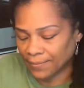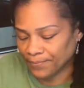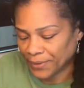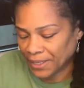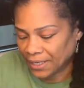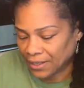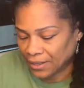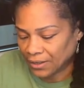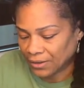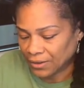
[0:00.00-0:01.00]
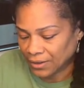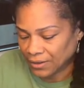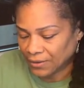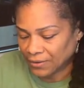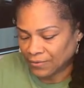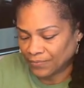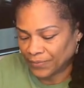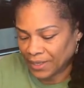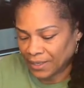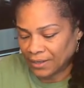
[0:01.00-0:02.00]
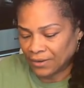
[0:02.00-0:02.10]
3 to 4 plants per hill.